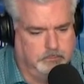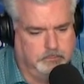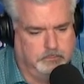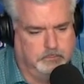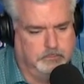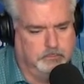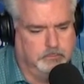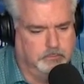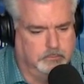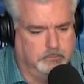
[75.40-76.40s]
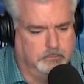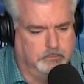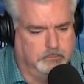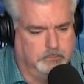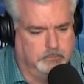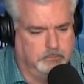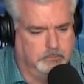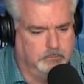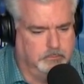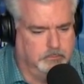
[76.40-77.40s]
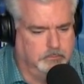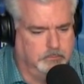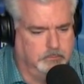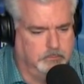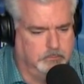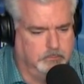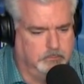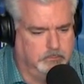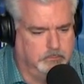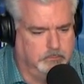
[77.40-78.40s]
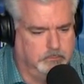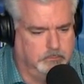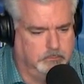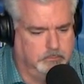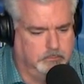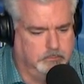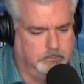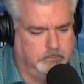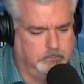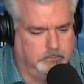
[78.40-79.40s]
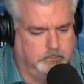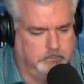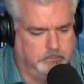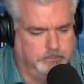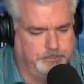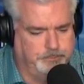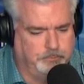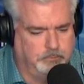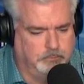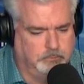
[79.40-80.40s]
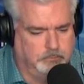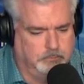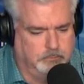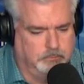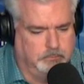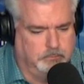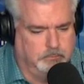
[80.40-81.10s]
[no speech]